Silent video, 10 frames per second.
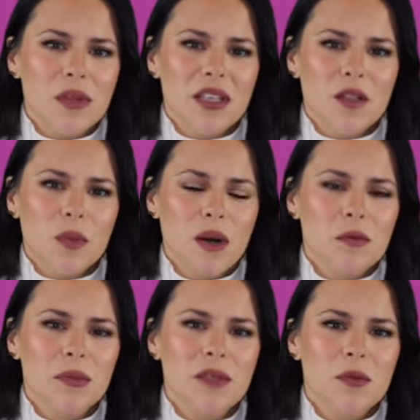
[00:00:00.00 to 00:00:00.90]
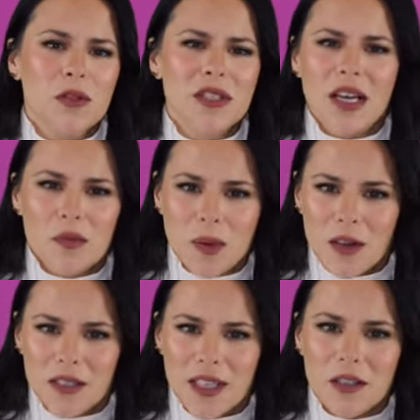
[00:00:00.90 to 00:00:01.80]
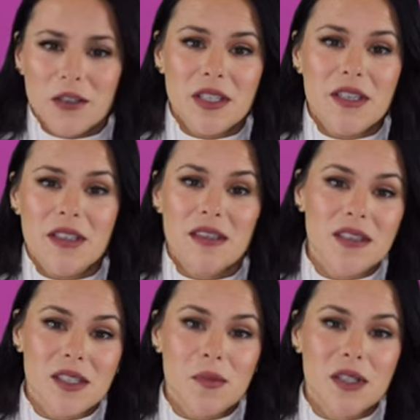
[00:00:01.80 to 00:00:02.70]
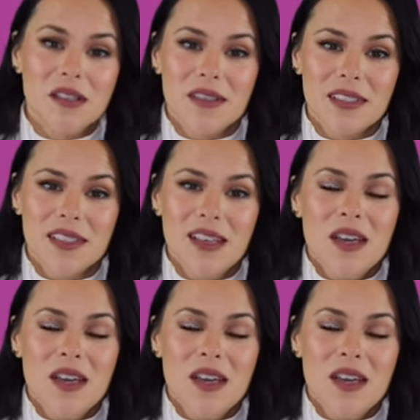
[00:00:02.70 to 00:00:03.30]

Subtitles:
but that's probably more South Park subtlety than The Simpsons.